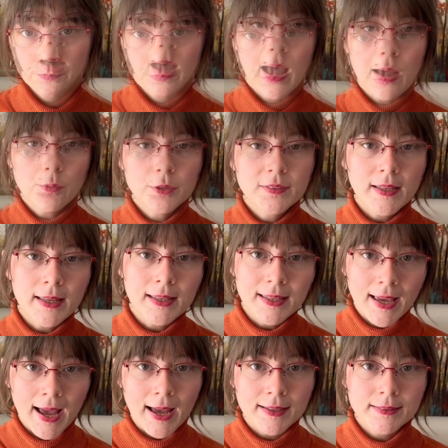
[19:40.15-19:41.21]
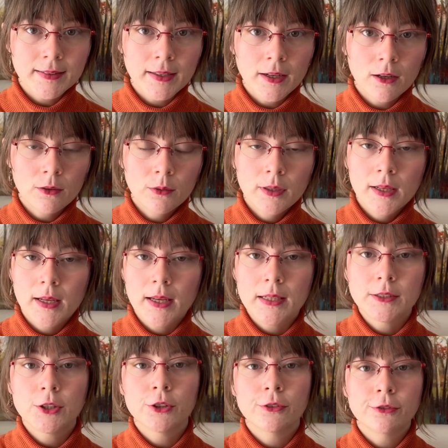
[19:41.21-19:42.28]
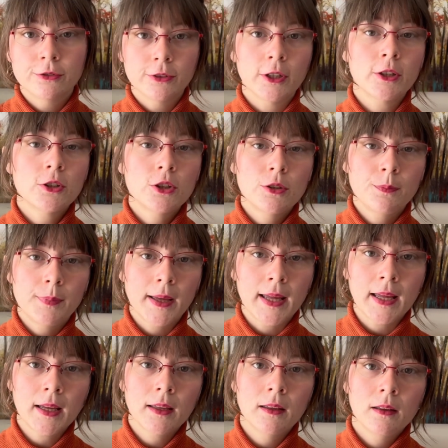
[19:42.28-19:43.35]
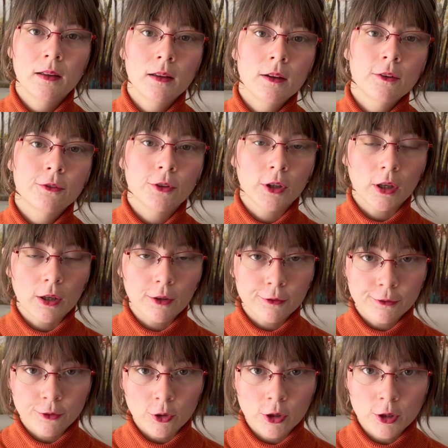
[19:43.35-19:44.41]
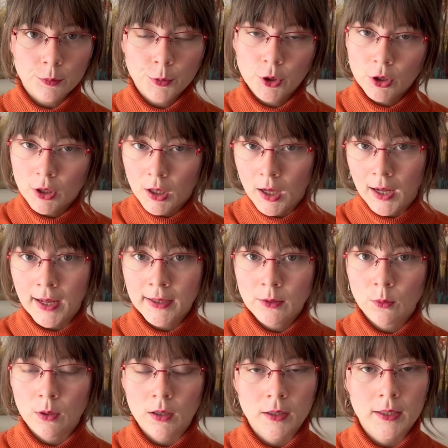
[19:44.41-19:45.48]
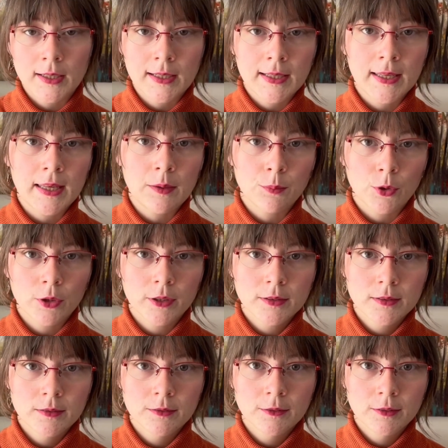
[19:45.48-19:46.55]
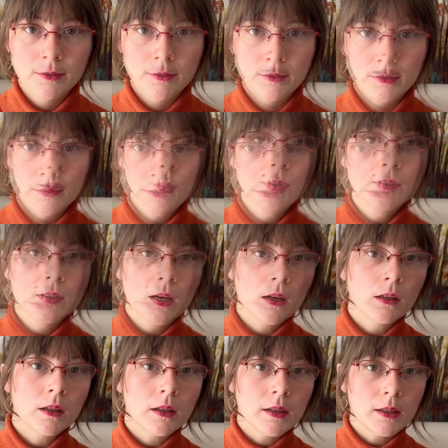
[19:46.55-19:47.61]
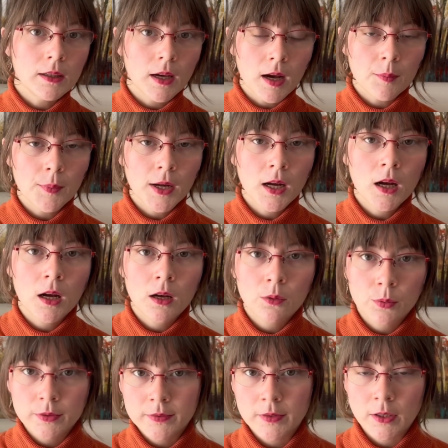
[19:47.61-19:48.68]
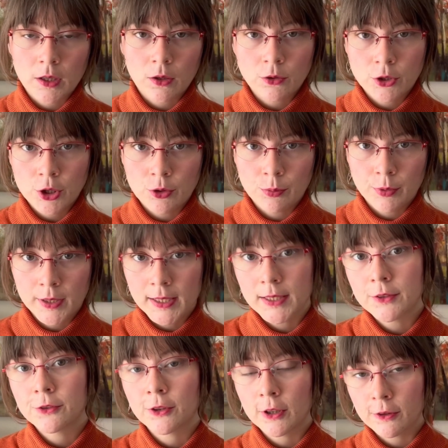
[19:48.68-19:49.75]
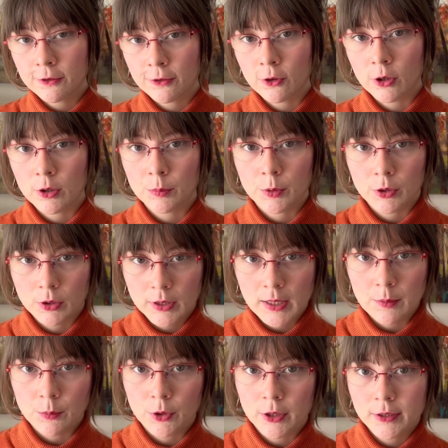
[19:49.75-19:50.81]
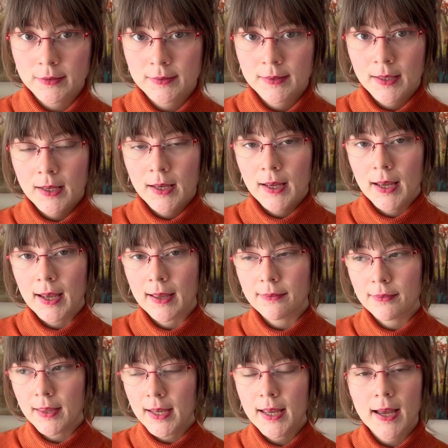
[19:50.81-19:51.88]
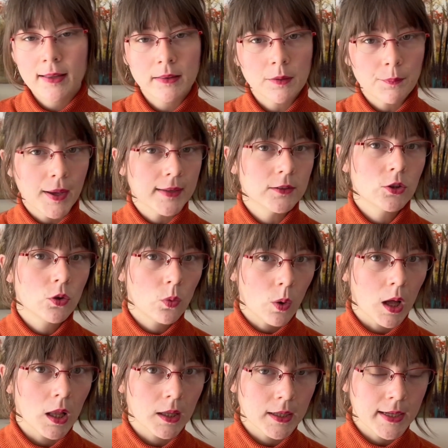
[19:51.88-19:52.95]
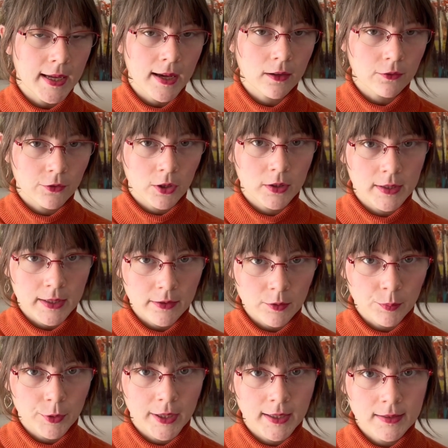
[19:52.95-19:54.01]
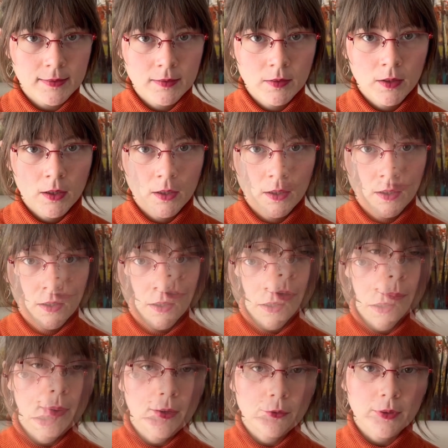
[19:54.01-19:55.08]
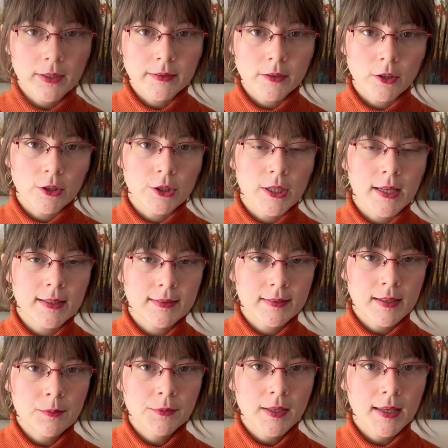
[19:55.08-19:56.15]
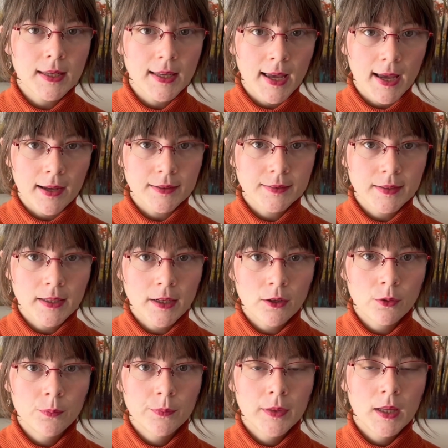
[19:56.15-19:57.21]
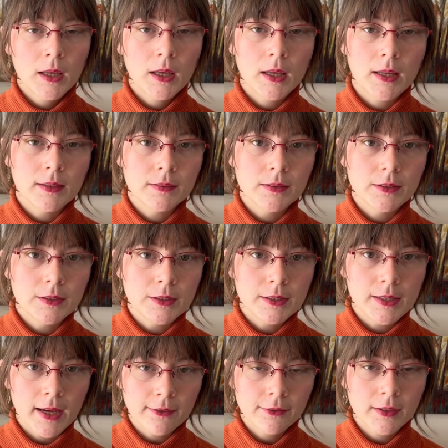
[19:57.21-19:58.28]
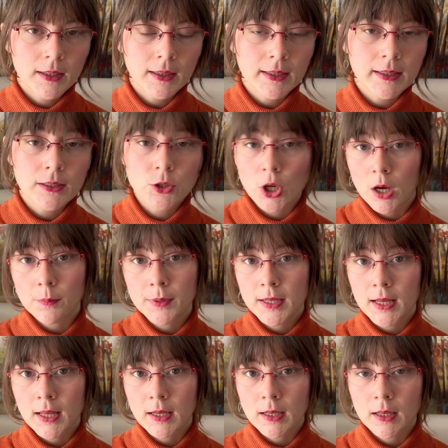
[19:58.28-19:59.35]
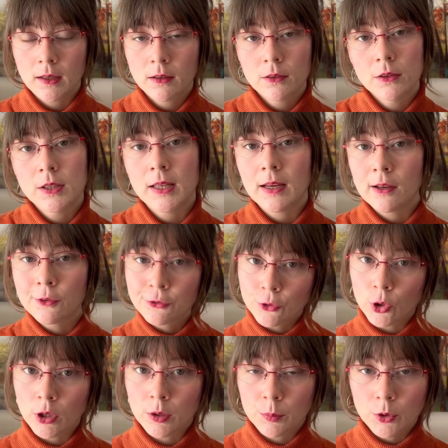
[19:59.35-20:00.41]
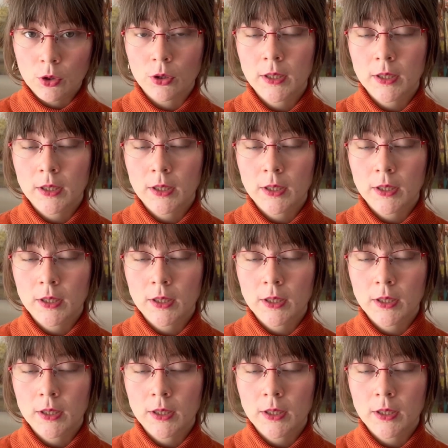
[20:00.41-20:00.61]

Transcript: I would say Casio is your first pick for affordable, high-quality keyboards. When I was young, Yamaha was the go-to brand for affordable keyboards, and they had the best quality out of all the other brands. But from my research, it seems like Casio is definitely dominating the affordable